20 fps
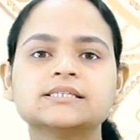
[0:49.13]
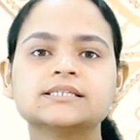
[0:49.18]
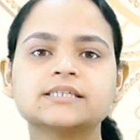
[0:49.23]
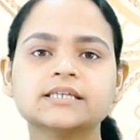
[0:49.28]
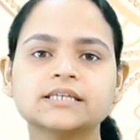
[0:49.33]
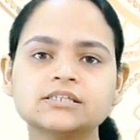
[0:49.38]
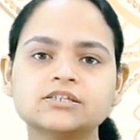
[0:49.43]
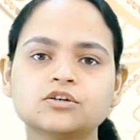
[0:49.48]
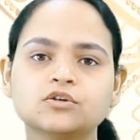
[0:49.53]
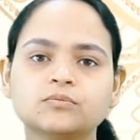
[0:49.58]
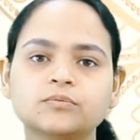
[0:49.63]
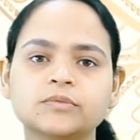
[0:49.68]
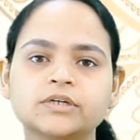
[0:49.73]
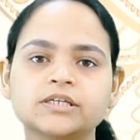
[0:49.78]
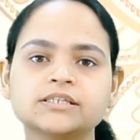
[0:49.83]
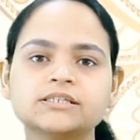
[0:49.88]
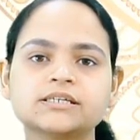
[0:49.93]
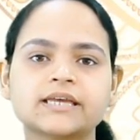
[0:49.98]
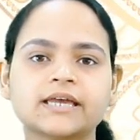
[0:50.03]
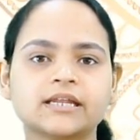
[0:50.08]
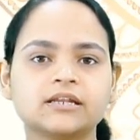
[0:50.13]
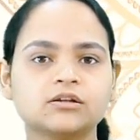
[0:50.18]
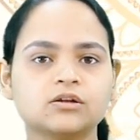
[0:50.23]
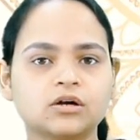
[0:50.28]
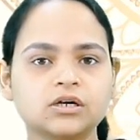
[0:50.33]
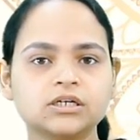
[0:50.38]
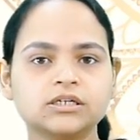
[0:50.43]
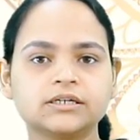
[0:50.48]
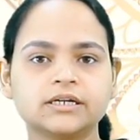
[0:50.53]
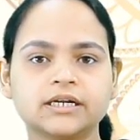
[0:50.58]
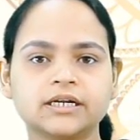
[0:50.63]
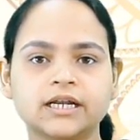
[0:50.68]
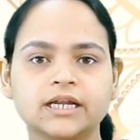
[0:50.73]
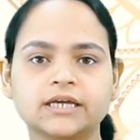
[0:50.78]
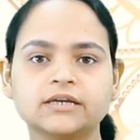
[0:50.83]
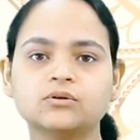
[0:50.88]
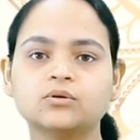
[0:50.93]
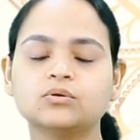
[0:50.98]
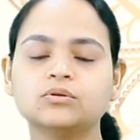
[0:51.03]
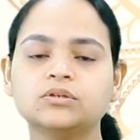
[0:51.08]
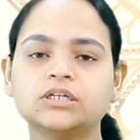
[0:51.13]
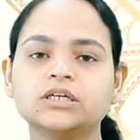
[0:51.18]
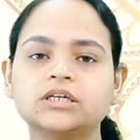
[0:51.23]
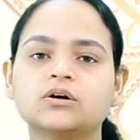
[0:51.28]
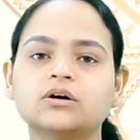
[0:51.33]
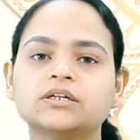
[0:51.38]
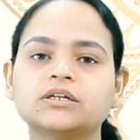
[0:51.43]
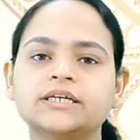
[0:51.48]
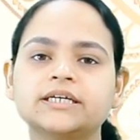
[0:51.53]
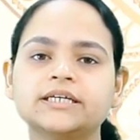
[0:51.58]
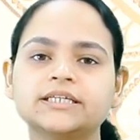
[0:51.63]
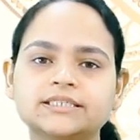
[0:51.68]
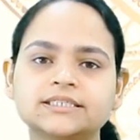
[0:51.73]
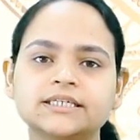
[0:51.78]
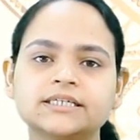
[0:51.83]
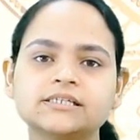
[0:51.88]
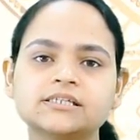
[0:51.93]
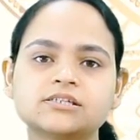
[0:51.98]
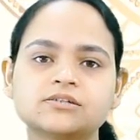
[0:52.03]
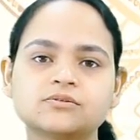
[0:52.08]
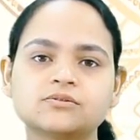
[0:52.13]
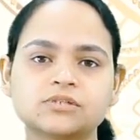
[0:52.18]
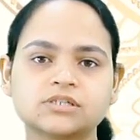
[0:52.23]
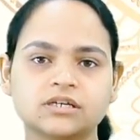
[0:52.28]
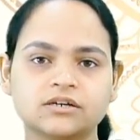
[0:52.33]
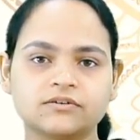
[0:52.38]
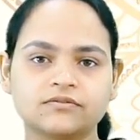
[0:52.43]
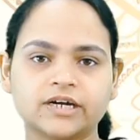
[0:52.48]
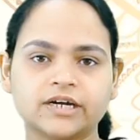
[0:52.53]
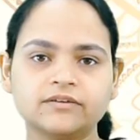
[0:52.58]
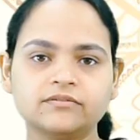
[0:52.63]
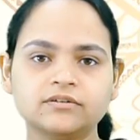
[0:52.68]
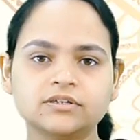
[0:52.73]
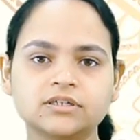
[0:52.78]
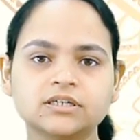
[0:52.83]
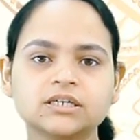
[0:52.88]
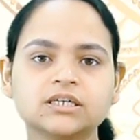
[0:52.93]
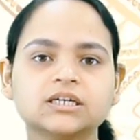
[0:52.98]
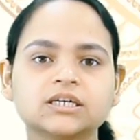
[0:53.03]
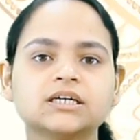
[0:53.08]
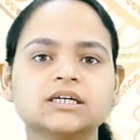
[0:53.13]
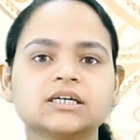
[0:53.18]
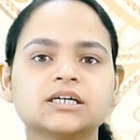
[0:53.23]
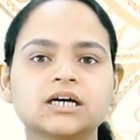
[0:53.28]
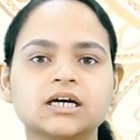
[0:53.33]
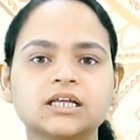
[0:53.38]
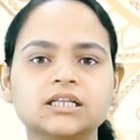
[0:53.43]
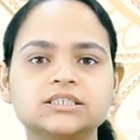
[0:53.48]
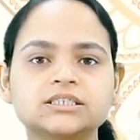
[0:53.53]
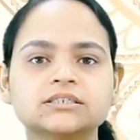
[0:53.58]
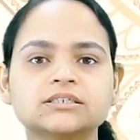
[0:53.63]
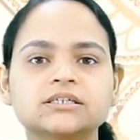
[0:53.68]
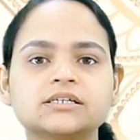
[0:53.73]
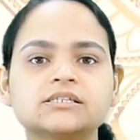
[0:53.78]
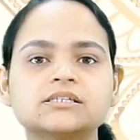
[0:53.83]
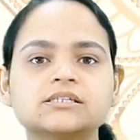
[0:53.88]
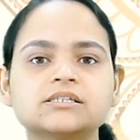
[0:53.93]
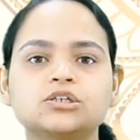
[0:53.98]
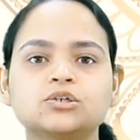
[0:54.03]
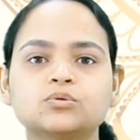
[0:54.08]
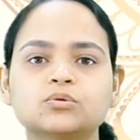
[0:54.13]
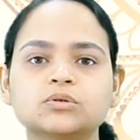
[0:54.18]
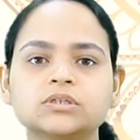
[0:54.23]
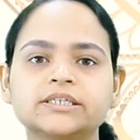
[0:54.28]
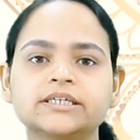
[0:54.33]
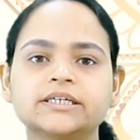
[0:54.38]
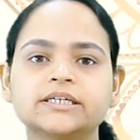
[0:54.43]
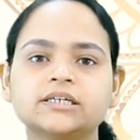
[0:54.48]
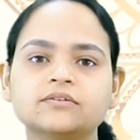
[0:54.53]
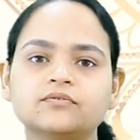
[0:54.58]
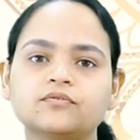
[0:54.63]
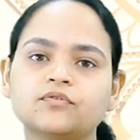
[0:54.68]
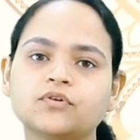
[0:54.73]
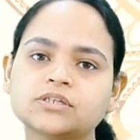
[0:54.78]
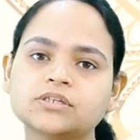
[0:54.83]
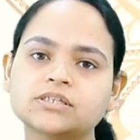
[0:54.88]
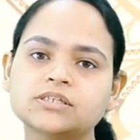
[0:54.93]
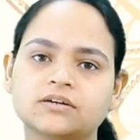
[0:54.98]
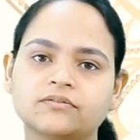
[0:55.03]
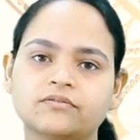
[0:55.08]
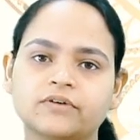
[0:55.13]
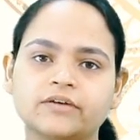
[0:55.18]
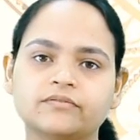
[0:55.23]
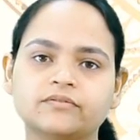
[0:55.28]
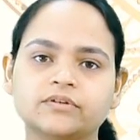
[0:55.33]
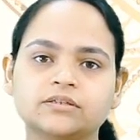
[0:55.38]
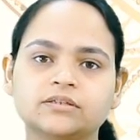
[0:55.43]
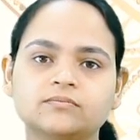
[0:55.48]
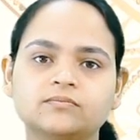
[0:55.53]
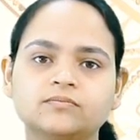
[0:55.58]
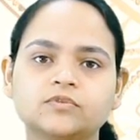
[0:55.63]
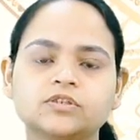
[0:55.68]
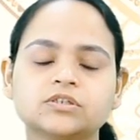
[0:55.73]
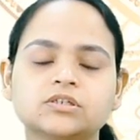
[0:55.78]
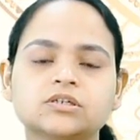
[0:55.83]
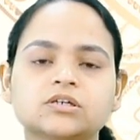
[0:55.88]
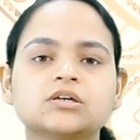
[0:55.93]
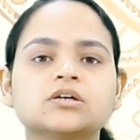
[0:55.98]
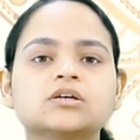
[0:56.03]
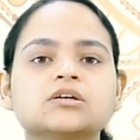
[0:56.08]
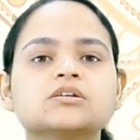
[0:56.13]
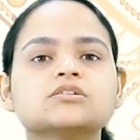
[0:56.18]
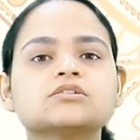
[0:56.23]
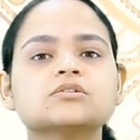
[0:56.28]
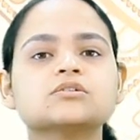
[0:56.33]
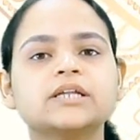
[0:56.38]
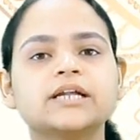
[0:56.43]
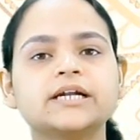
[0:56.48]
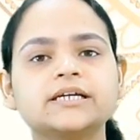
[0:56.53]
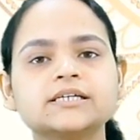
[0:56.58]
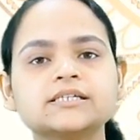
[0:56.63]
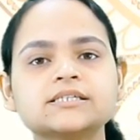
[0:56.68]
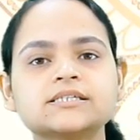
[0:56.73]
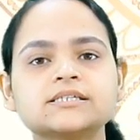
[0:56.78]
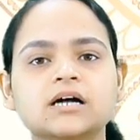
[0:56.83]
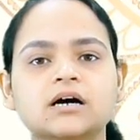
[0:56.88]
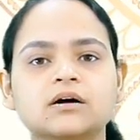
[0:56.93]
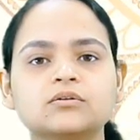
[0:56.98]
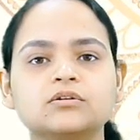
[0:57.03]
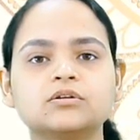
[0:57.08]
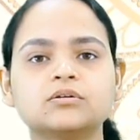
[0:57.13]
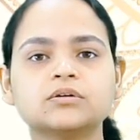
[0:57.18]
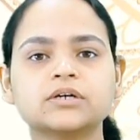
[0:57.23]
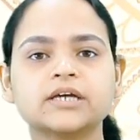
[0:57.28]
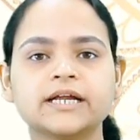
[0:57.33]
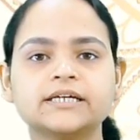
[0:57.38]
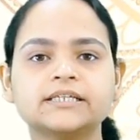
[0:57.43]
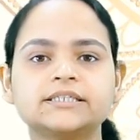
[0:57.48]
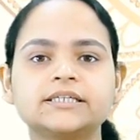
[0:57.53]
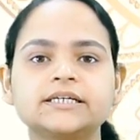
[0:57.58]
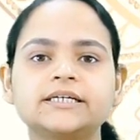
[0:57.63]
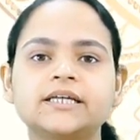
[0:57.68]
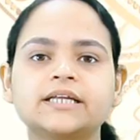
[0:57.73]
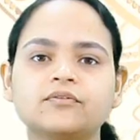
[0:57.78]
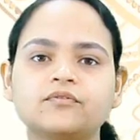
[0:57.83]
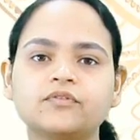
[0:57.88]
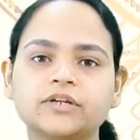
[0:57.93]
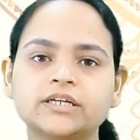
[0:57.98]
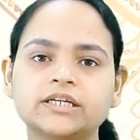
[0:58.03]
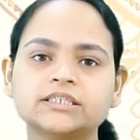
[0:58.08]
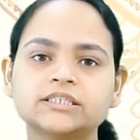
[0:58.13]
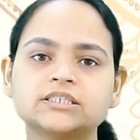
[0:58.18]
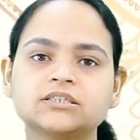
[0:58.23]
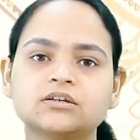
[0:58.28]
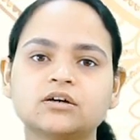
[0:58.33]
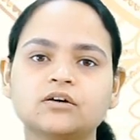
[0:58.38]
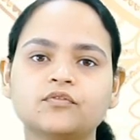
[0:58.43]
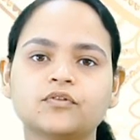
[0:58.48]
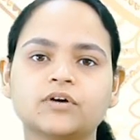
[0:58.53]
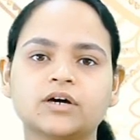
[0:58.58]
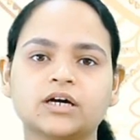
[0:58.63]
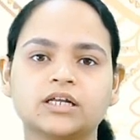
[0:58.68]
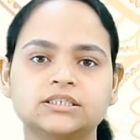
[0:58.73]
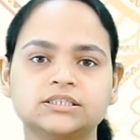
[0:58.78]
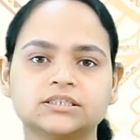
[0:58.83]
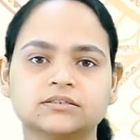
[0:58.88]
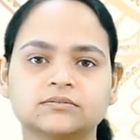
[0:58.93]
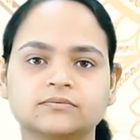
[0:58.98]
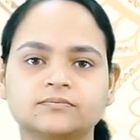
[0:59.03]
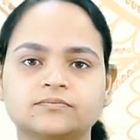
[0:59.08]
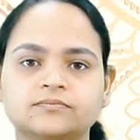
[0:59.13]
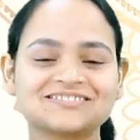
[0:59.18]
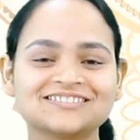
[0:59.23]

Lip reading: Since humans cannot rely only on instincts to survive, culture is a toolkit for survival. So let us now look at the definition of culture.